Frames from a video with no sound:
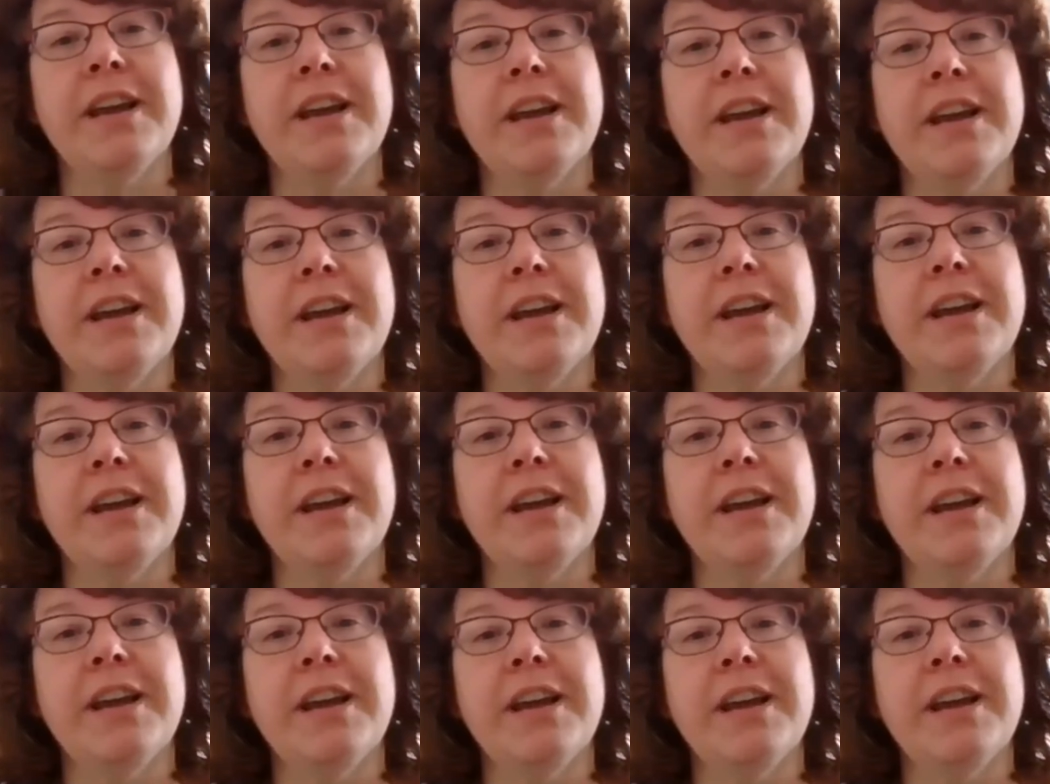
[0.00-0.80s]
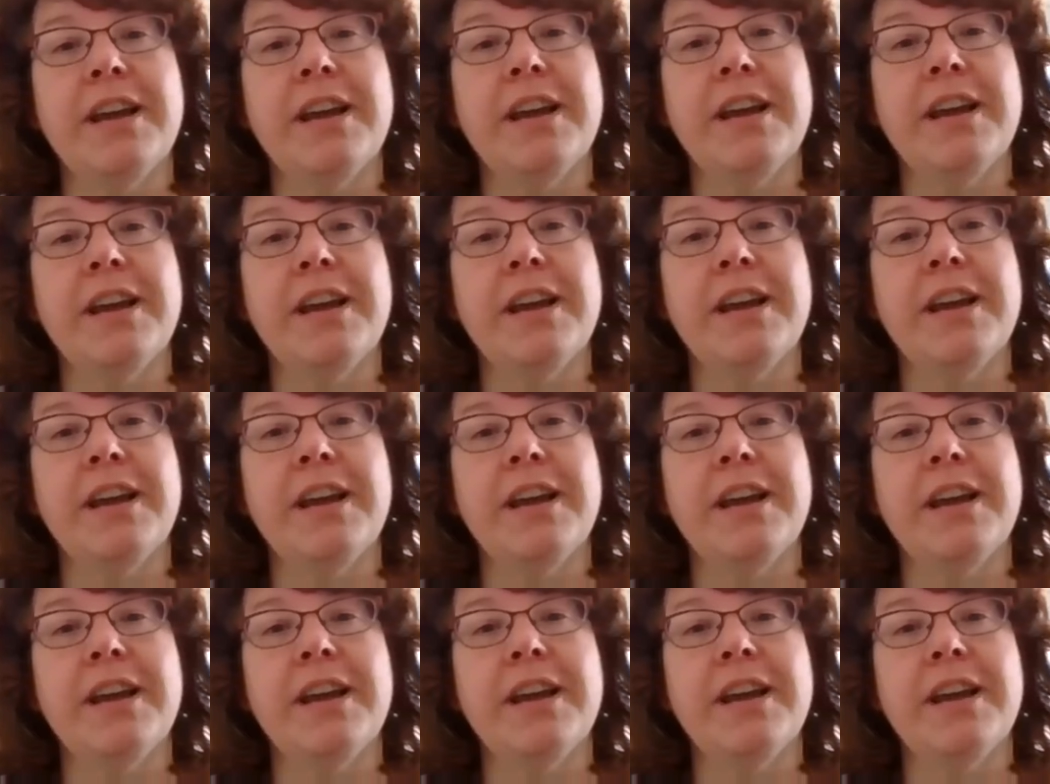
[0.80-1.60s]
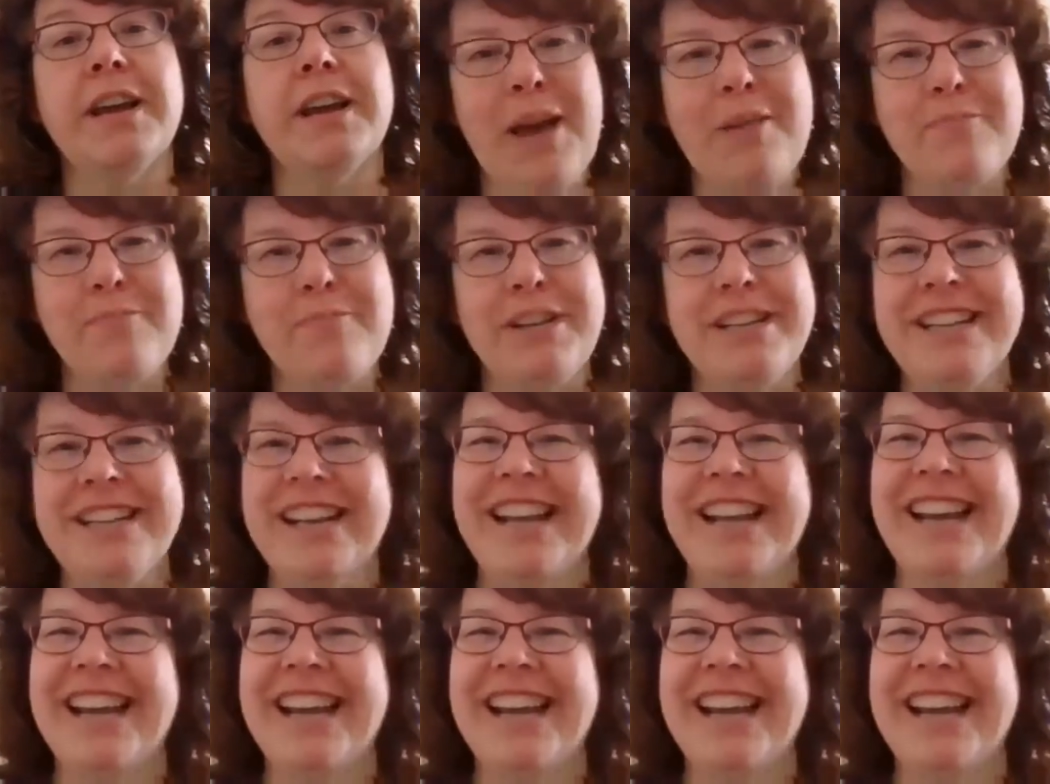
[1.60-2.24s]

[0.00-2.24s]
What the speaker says: So once all of that has happened,